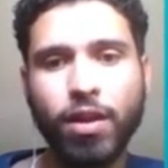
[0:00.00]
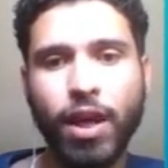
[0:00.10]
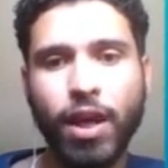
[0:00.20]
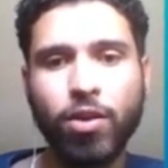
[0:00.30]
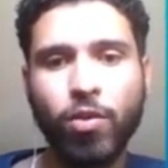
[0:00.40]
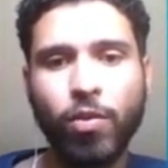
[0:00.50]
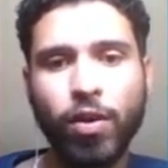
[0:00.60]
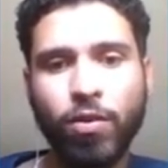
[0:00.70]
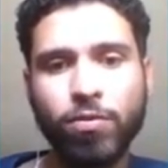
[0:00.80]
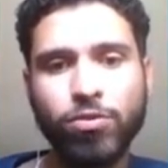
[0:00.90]
and going
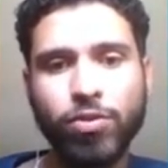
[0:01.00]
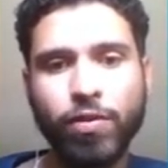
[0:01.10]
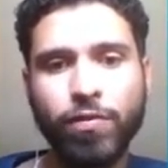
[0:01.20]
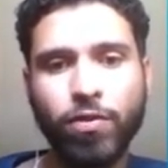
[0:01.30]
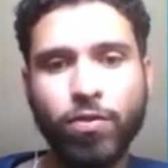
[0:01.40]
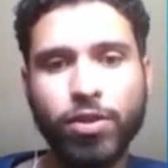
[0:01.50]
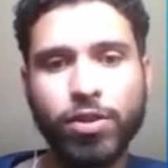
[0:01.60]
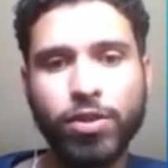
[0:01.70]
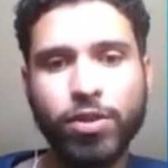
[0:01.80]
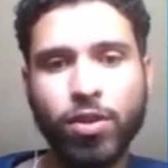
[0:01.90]
onto the folders,
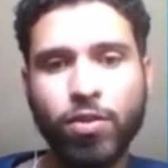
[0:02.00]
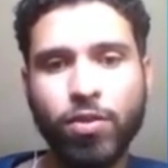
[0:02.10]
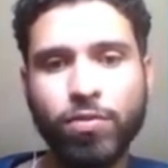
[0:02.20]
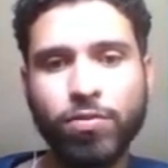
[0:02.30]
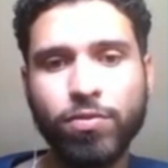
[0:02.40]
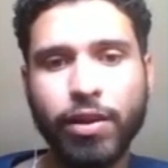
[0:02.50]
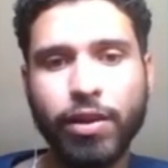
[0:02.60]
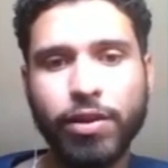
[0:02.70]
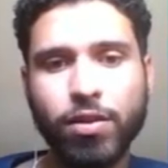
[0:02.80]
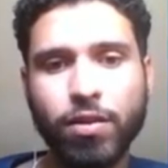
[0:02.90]
onto the
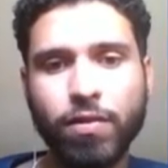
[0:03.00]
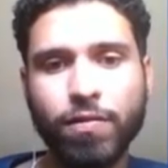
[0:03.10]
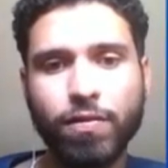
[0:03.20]
layers of,